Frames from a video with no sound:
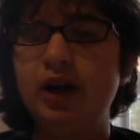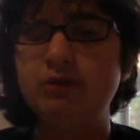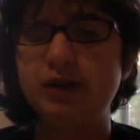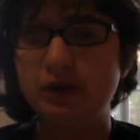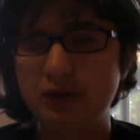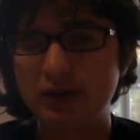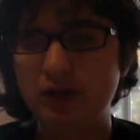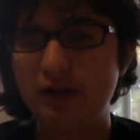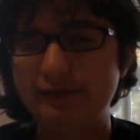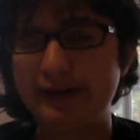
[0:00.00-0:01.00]
her mother wants to
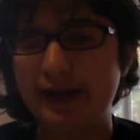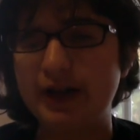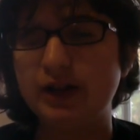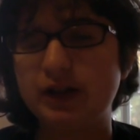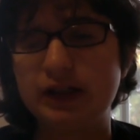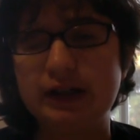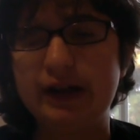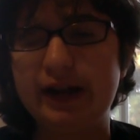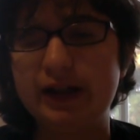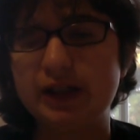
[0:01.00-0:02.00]
go on vacation,
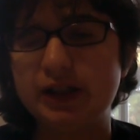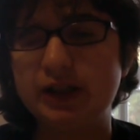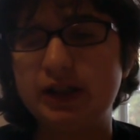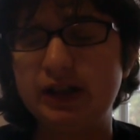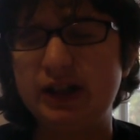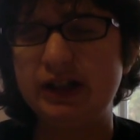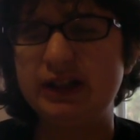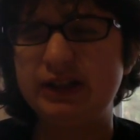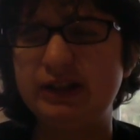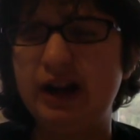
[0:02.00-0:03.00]
and
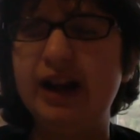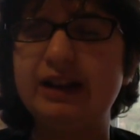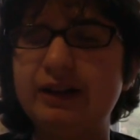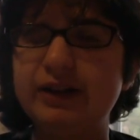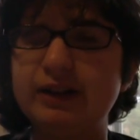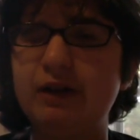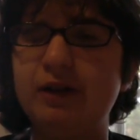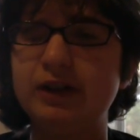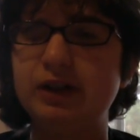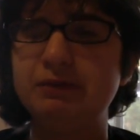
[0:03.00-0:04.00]
Claire does not
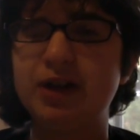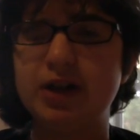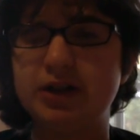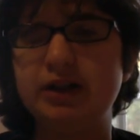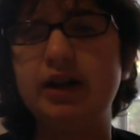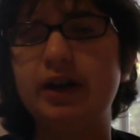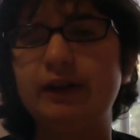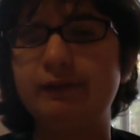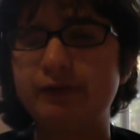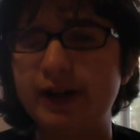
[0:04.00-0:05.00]
want to because she
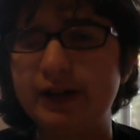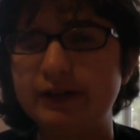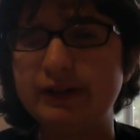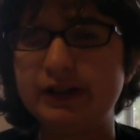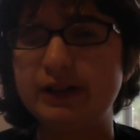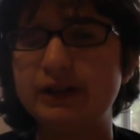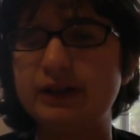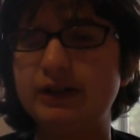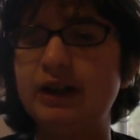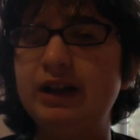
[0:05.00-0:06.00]
has friends
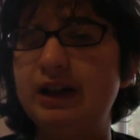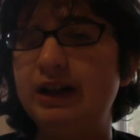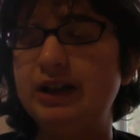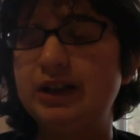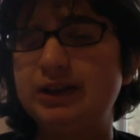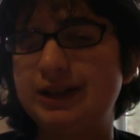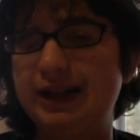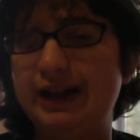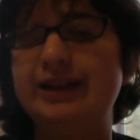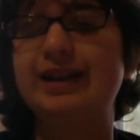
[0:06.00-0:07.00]
here. She
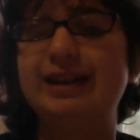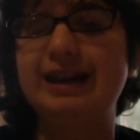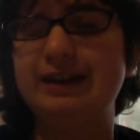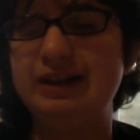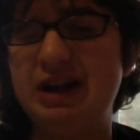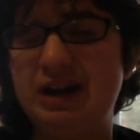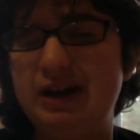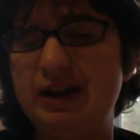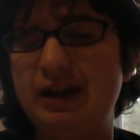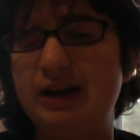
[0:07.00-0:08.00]
has to get things
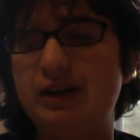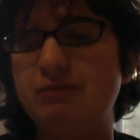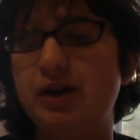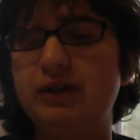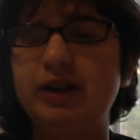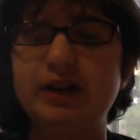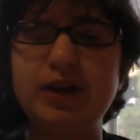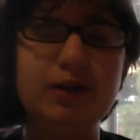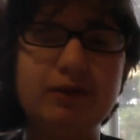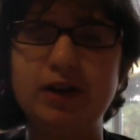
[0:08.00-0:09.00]
done, and her mother's like,
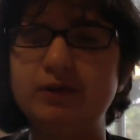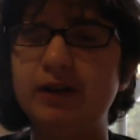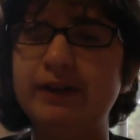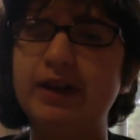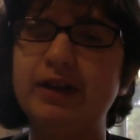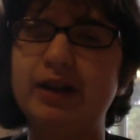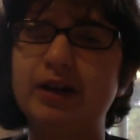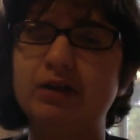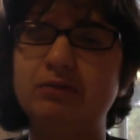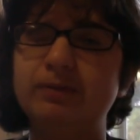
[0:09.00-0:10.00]
no, no, no, and then
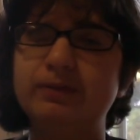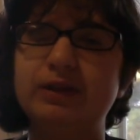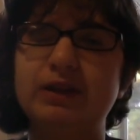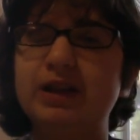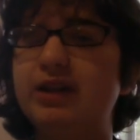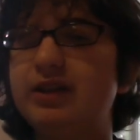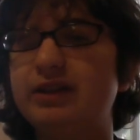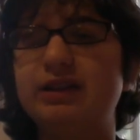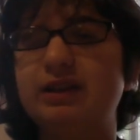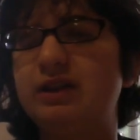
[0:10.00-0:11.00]
like Claire
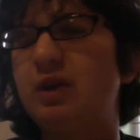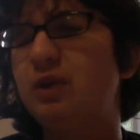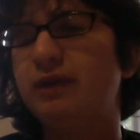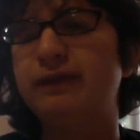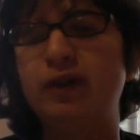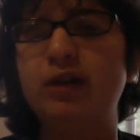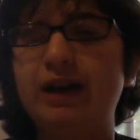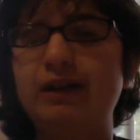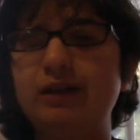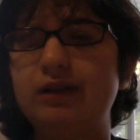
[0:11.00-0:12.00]
just goes full
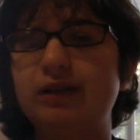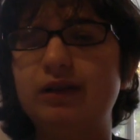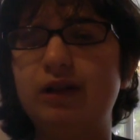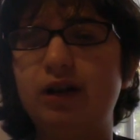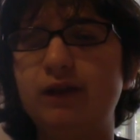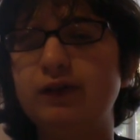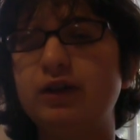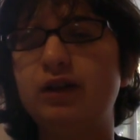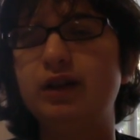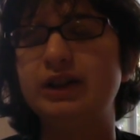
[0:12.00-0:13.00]
out
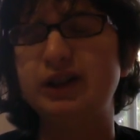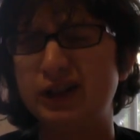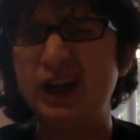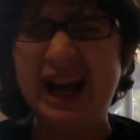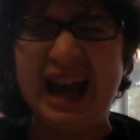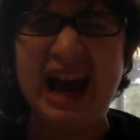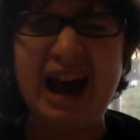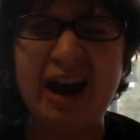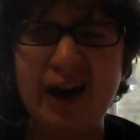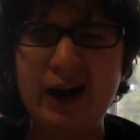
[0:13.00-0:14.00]
awful on her.
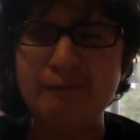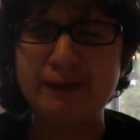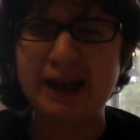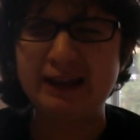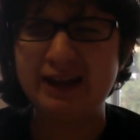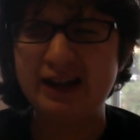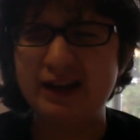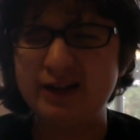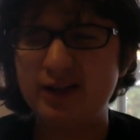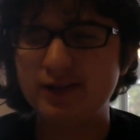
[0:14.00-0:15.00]
And
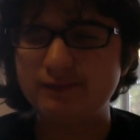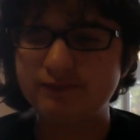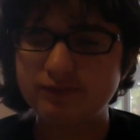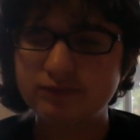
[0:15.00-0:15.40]
then